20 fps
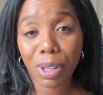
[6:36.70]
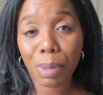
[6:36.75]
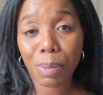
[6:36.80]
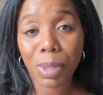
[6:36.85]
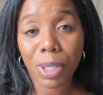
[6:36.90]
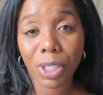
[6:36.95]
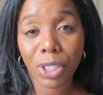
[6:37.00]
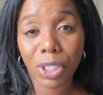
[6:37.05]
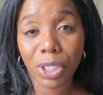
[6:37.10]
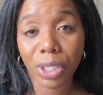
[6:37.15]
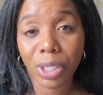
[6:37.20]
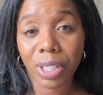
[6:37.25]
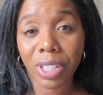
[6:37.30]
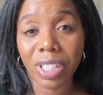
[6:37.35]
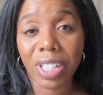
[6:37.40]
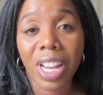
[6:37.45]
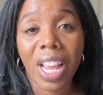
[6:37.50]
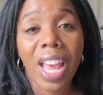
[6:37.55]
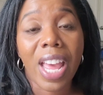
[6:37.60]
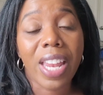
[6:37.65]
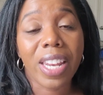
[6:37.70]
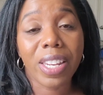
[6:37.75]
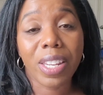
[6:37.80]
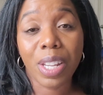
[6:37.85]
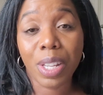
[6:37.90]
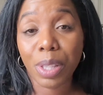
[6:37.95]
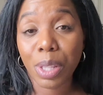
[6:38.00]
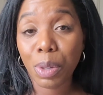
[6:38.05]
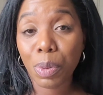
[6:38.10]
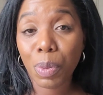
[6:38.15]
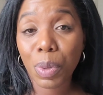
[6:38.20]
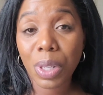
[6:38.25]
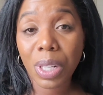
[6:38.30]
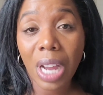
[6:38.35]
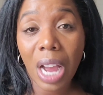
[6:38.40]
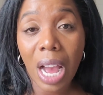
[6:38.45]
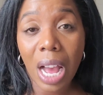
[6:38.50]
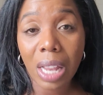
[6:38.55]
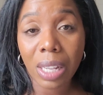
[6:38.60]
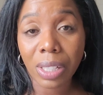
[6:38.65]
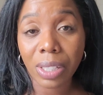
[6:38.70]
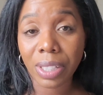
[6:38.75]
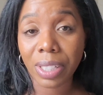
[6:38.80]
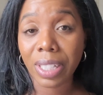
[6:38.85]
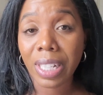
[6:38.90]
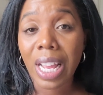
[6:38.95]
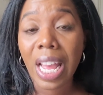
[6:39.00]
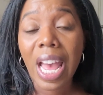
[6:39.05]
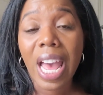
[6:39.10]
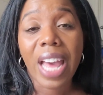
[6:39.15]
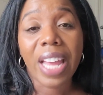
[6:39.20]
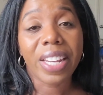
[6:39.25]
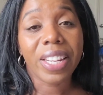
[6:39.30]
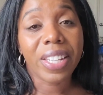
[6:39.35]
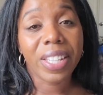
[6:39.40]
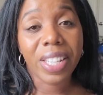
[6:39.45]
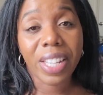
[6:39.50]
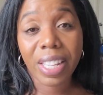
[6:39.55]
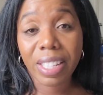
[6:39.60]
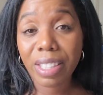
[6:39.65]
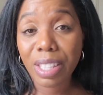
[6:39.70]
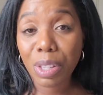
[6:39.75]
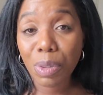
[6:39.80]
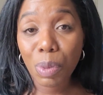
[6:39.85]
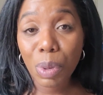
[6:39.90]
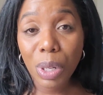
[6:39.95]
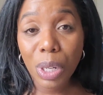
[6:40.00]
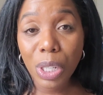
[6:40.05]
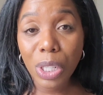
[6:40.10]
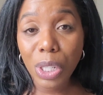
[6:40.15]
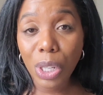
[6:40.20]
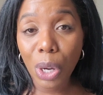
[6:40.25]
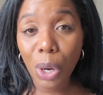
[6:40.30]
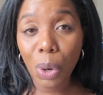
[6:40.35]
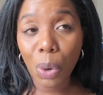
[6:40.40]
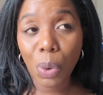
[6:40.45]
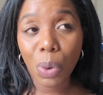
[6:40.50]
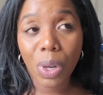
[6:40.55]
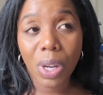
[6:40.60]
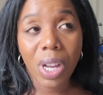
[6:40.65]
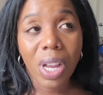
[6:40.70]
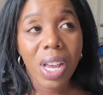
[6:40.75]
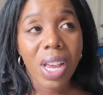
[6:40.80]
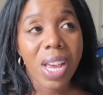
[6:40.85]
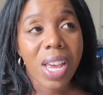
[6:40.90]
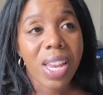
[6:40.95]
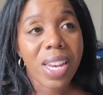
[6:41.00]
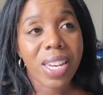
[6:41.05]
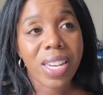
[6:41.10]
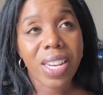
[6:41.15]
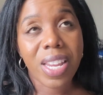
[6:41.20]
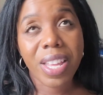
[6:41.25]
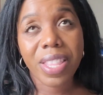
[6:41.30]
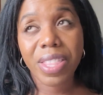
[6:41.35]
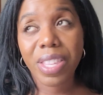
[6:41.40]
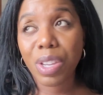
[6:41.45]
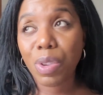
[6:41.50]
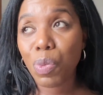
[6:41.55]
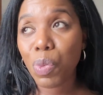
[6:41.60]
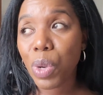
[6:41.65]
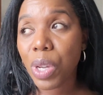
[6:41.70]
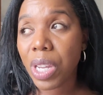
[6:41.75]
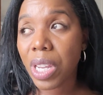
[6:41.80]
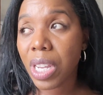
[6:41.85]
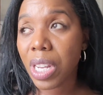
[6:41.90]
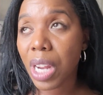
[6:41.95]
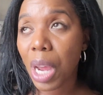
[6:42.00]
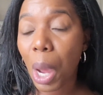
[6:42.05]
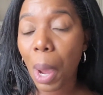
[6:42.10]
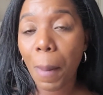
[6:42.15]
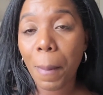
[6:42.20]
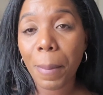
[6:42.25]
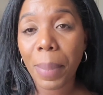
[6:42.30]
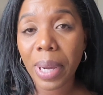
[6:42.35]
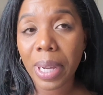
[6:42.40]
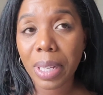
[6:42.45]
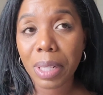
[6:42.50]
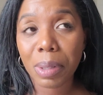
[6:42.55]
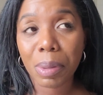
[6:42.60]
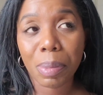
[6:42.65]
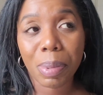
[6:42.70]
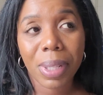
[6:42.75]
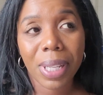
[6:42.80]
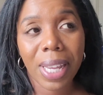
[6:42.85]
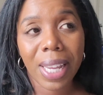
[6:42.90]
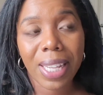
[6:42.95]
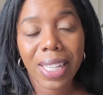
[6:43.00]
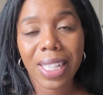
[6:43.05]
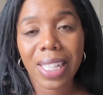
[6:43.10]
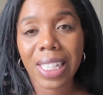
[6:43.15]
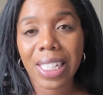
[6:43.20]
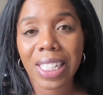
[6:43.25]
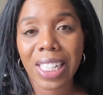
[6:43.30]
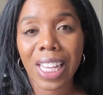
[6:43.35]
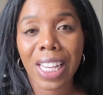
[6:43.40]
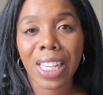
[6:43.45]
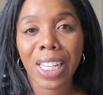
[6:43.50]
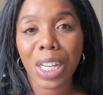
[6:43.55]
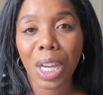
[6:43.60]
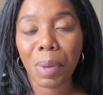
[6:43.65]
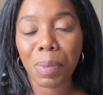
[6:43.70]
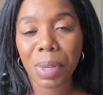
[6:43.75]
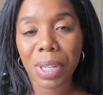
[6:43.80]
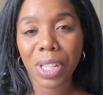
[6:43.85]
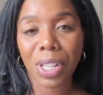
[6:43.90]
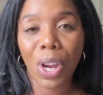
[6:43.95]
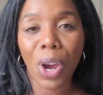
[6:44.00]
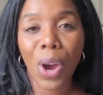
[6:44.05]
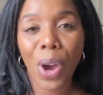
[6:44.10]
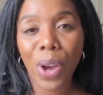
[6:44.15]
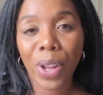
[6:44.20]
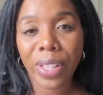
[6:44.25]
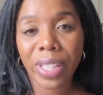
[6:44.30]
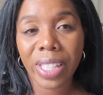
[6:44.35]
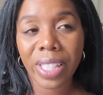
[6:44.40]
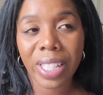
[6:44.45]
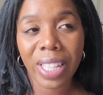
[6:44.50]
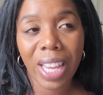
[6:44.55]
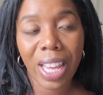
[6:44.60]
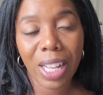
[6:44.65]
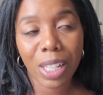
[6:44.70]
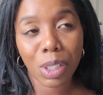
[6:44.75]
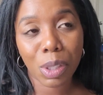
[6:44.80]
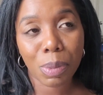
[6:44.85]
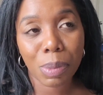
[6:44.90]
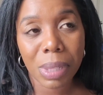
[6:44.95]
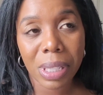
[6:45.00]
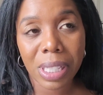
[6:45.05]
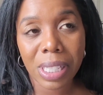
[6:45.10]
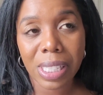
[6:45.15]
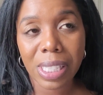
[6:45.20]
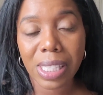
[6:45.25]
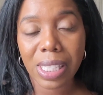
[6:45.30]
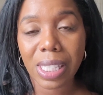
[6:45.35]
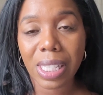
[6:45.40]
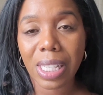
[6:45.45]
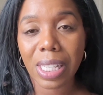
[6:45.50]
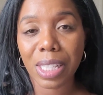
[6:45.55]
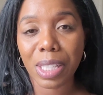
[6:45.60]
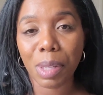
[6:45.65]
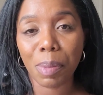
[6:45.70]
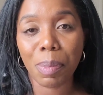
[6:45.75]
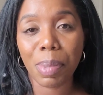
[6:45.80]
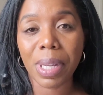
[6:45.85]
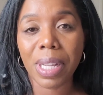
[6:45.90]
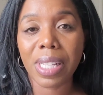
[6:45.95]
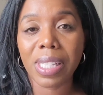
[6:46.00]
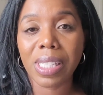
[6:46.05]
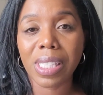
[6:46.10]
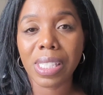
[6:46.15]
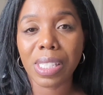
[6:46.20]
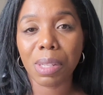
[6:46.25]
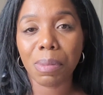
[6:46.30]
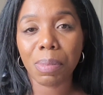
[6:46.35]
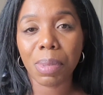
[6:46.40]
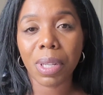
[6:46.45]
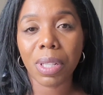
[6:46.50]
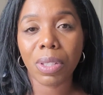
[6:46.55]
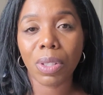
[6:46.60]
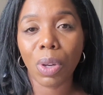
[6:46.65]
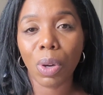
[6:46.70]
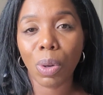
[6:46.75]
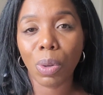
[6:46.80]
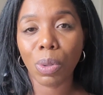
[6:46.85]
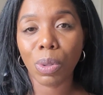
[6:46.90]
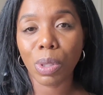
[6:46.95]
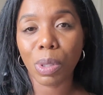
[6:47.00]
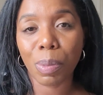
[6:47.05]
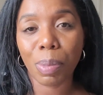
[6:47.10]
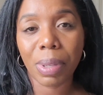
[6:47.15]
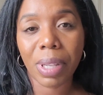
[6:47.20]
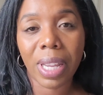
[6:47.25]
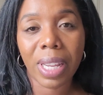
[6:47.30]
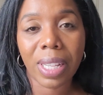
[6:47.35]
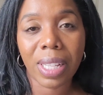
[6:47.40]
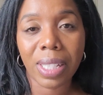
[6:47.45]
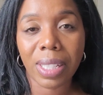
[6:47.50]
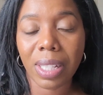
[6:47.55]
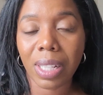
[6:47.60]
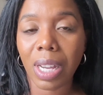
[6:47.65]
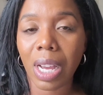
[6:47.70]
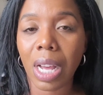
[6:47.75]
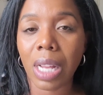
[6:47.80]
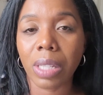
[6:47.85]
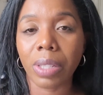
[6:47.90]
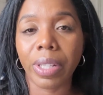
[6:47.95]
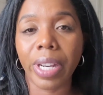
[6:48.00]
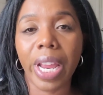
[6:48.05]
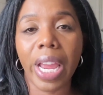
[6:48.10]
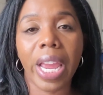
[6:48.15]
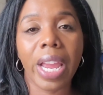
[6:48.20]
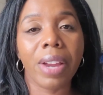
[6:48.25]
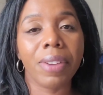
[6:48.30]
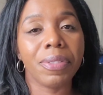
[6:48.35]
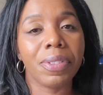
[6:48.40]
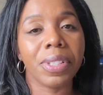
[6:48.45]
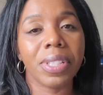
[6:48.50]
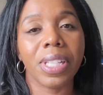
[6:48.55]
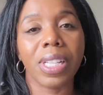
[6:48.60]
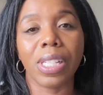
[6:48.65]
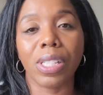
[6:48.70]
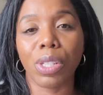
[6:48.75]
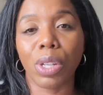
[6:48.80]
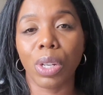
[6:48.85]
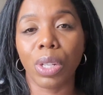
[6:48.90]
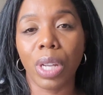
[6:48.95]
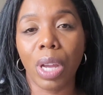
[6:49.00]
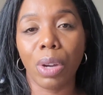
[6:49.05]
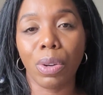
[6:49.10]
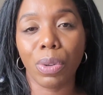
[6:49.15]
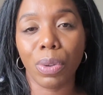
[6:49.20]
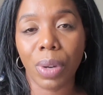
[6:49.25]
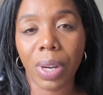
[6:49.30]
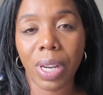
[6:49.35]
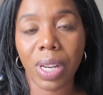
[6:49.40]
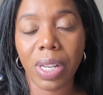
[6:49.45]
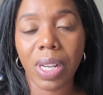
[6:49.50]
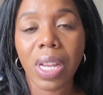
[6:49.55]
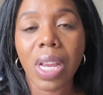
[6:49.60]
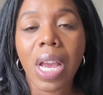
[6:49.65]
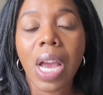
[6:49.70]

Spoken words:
a men's shirt, nothing with a collar, nothing with a yoke, nothing with a button placket. Like, I mean, all the elements, the buttons, the buttonholes, the placket, the collar, everything turned out great.